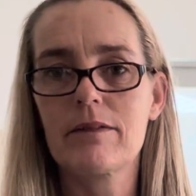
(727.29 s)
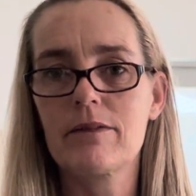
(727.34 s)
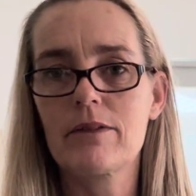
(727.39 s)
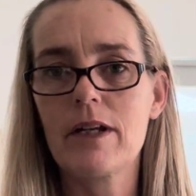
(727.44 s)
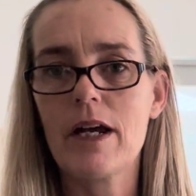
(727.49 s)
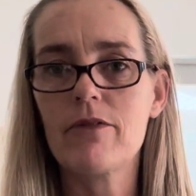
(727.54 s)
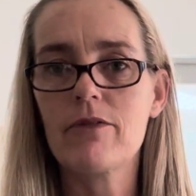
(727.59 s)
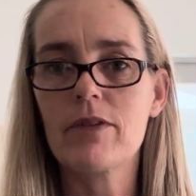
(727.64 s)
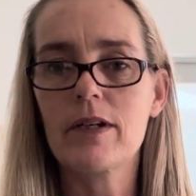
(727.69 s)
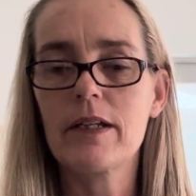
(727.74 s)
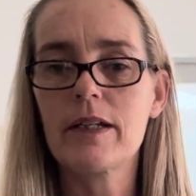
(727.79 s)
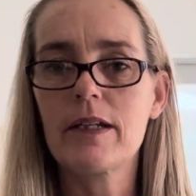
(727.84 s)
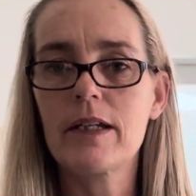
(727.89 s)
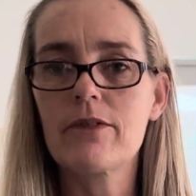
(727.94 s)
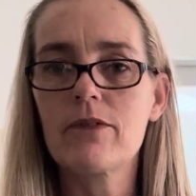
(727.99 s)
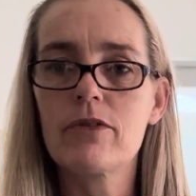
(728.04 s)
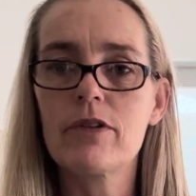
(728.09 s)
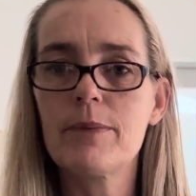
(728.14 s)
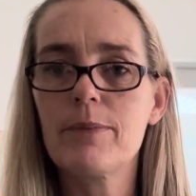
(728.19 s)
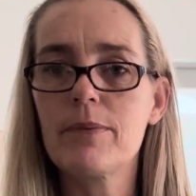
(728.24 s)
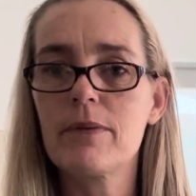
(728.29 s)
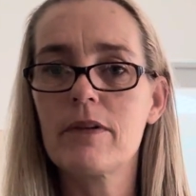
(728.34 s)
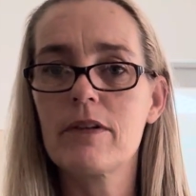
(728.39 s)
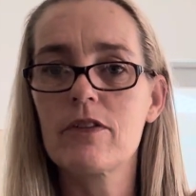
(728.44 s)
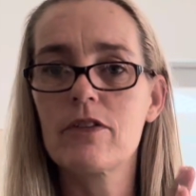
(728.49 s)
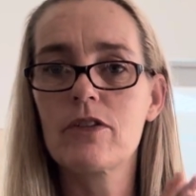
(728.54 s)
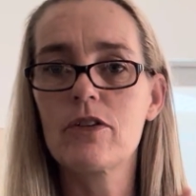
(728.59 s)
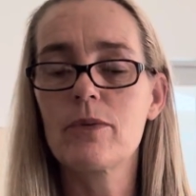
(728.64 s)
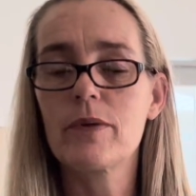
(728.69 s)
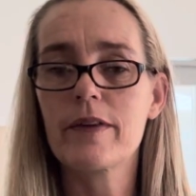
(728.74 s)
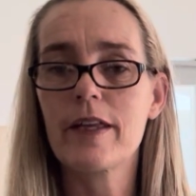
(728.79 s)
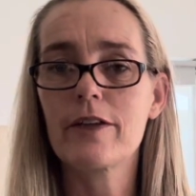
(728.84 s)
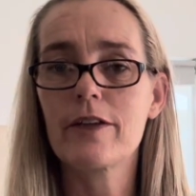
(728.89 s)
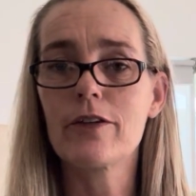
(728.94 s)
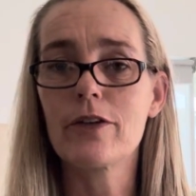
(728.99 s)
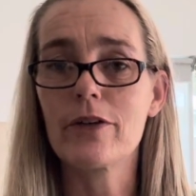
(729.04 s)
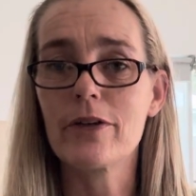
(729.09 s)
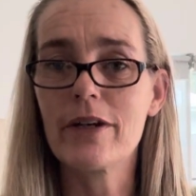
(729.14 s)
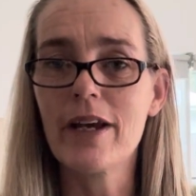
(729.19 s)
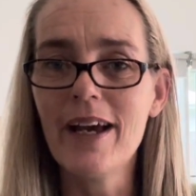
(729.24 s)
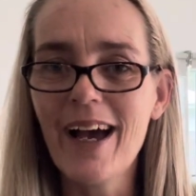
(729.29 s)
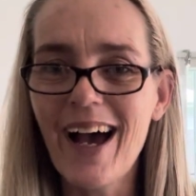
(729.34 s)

don't really give a rip and are just doing what they do.